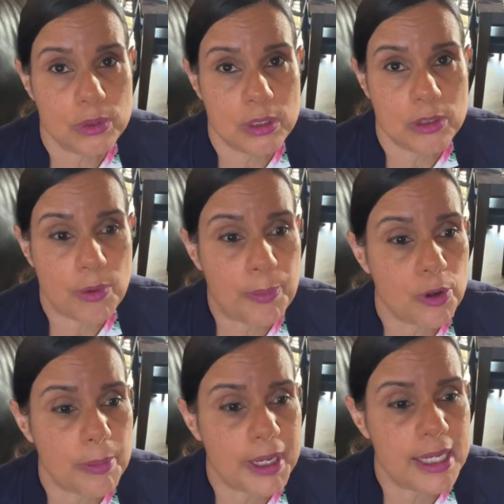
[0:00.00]
the
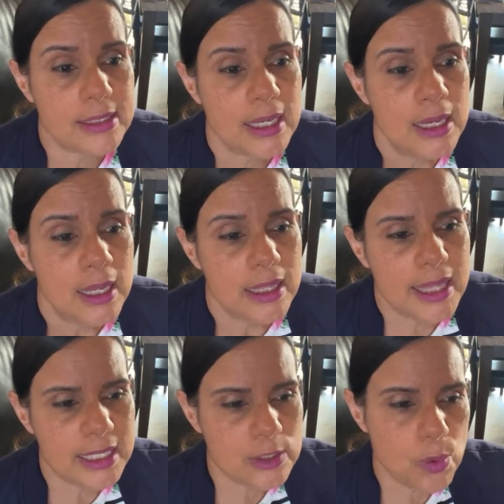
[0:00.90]
reporter, because
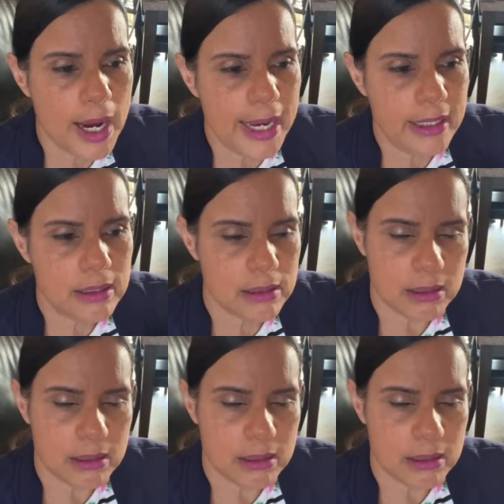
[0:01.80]
that's why